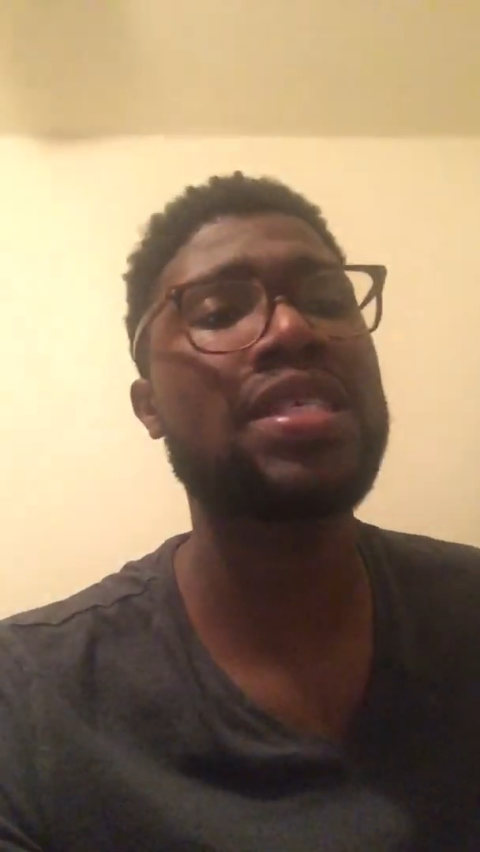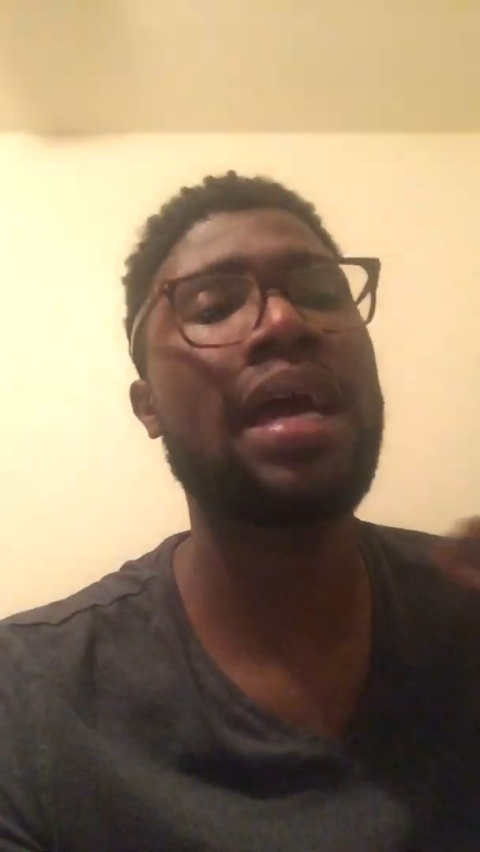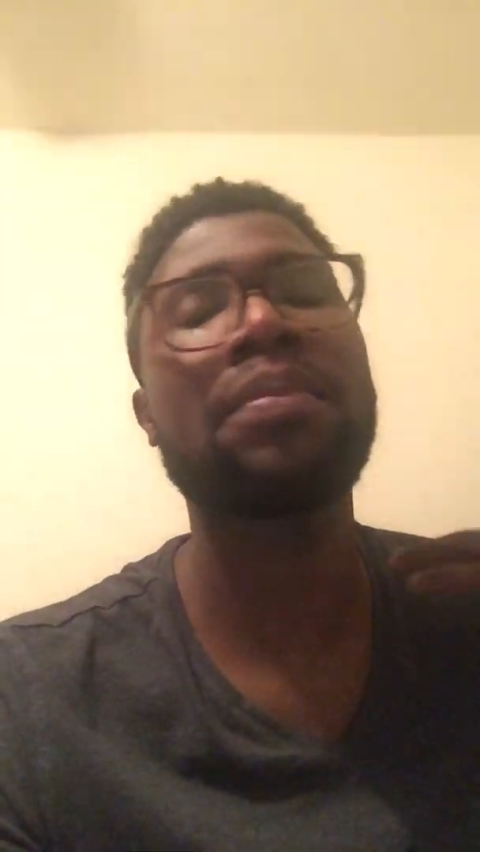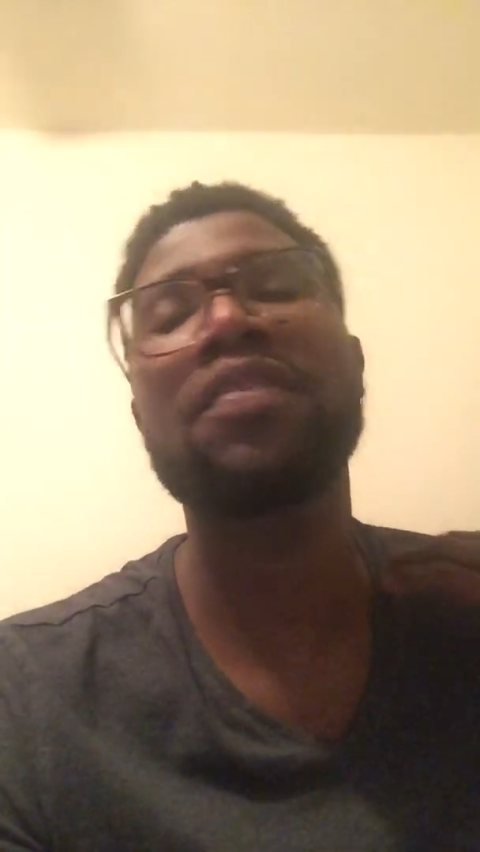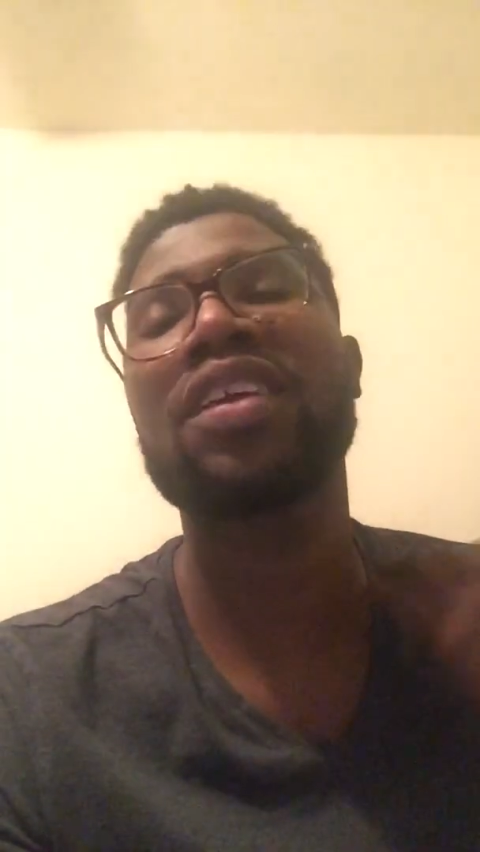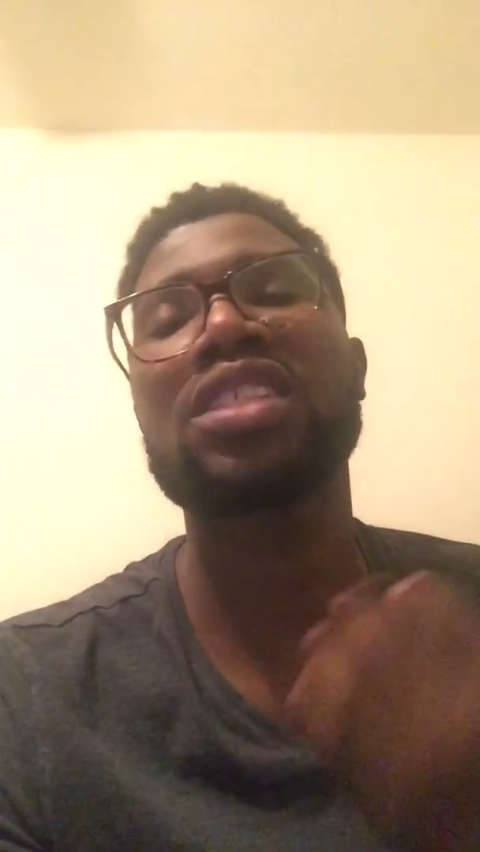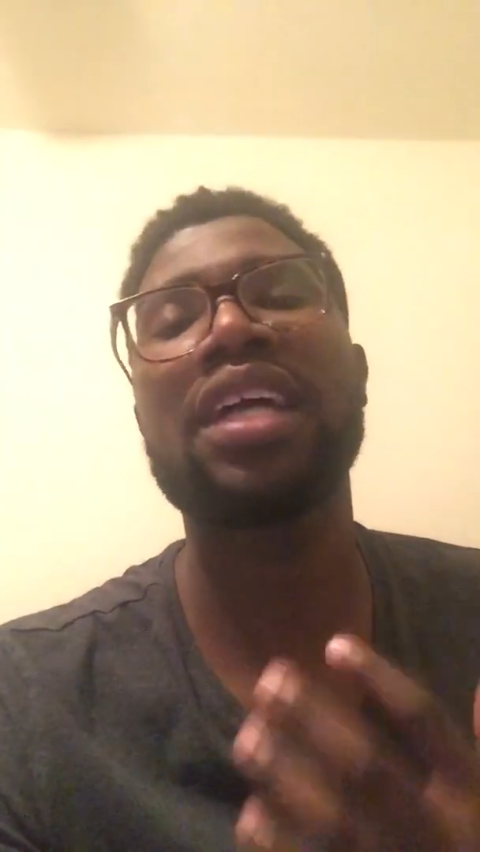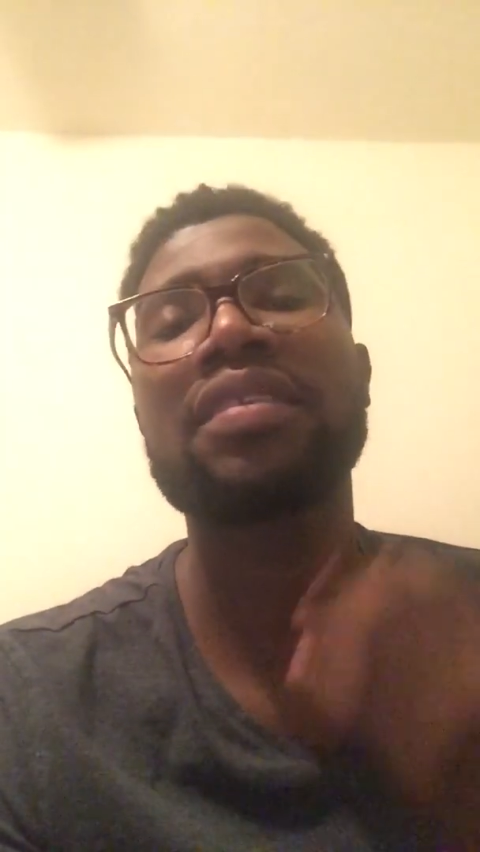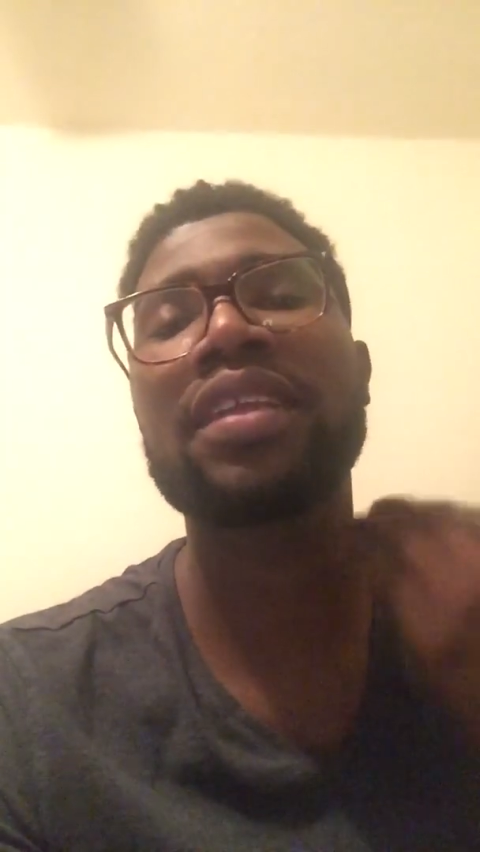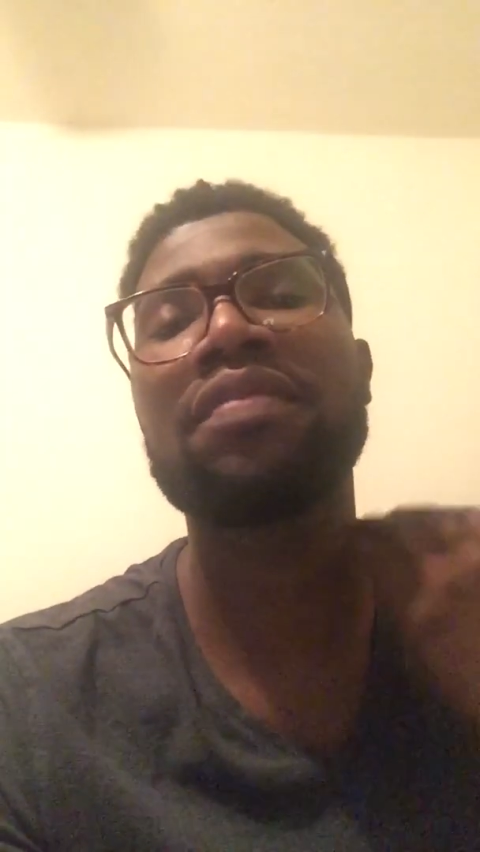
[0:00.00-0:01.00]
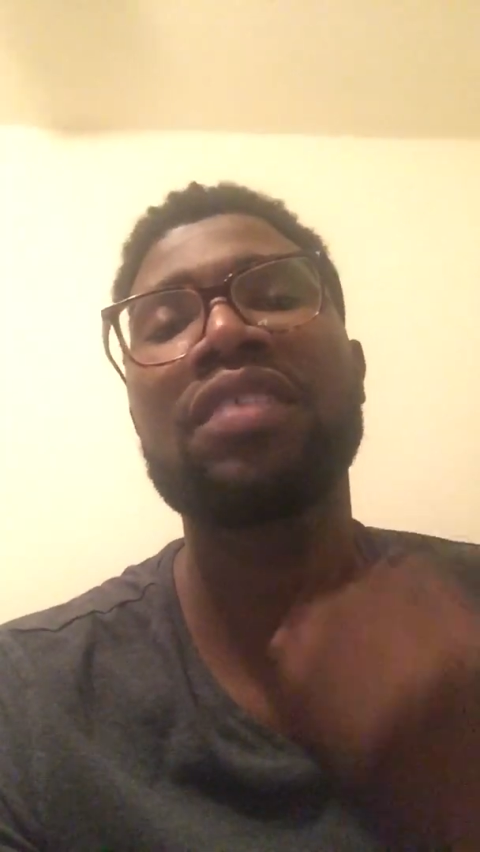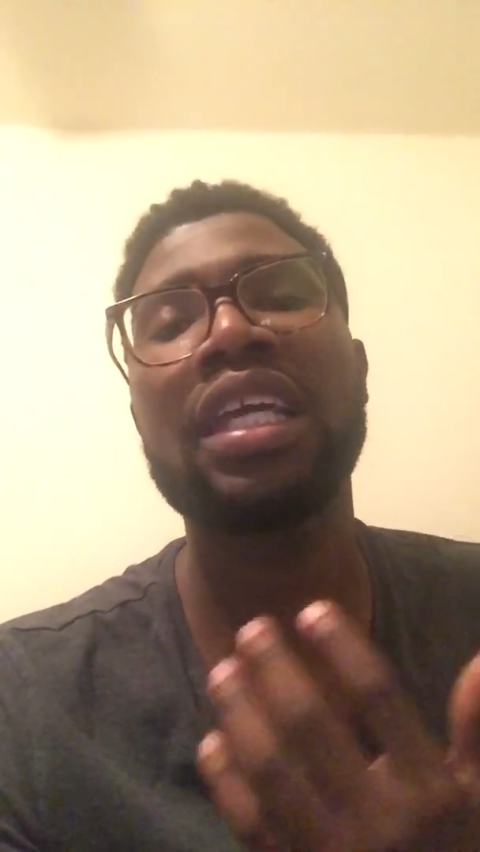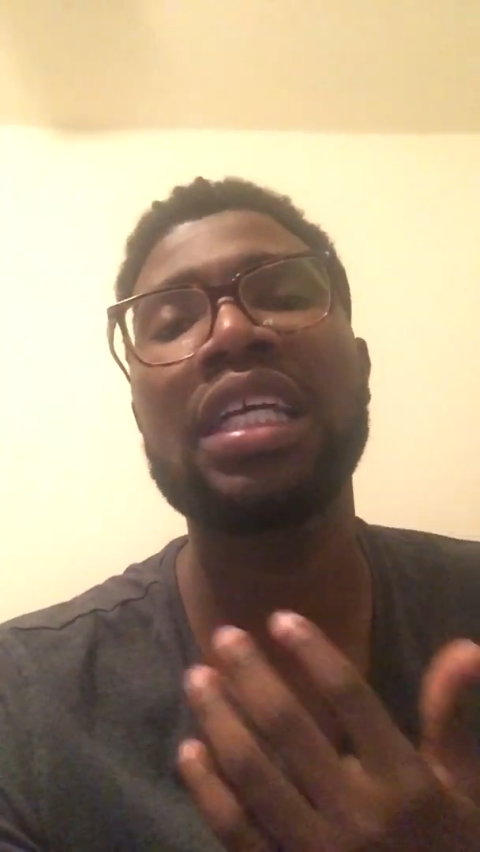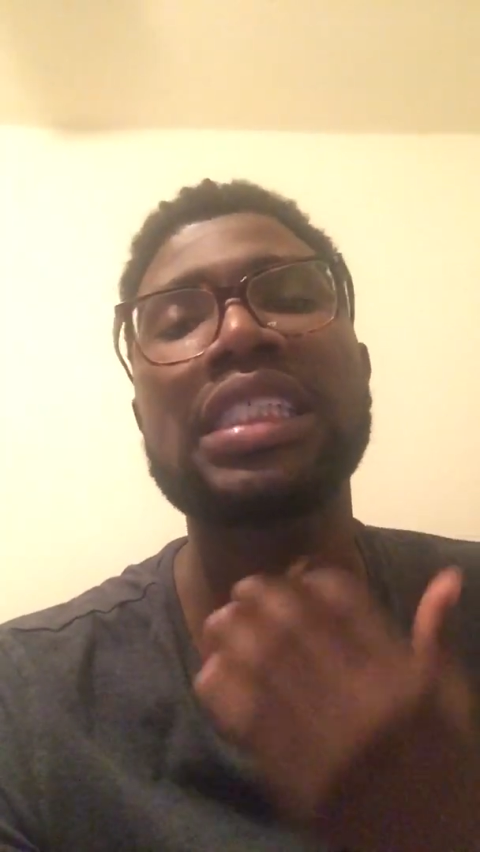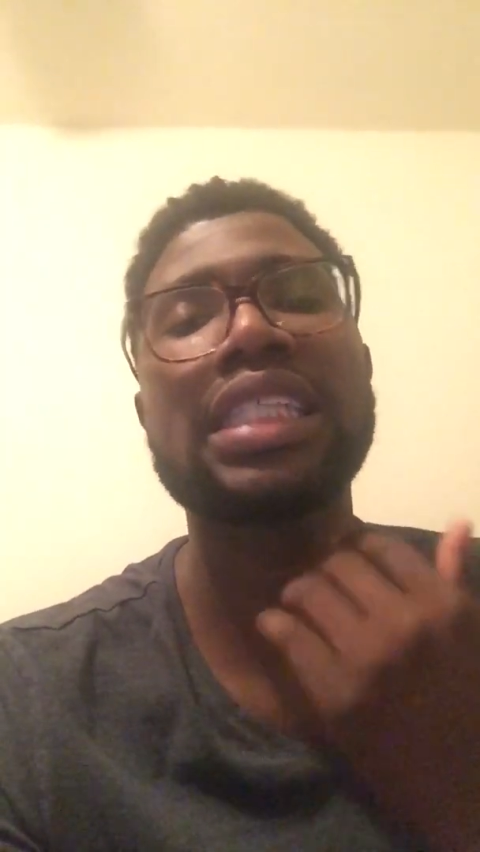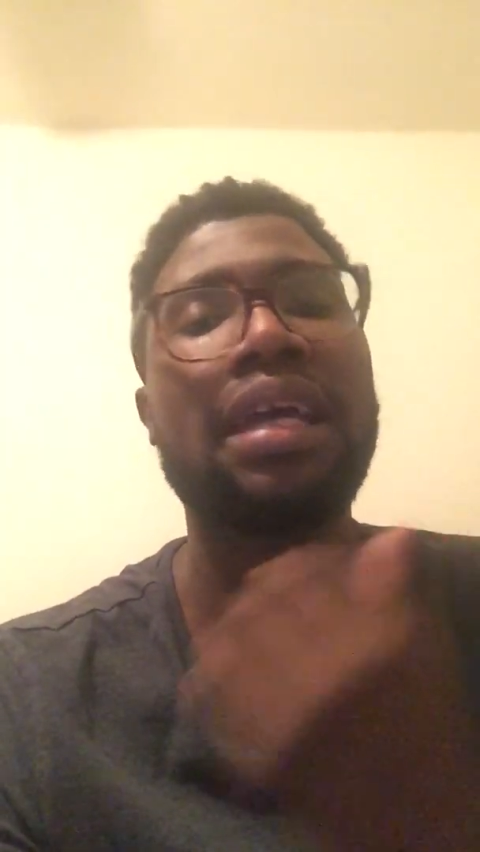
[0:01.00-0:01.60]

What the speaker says: type of objective lens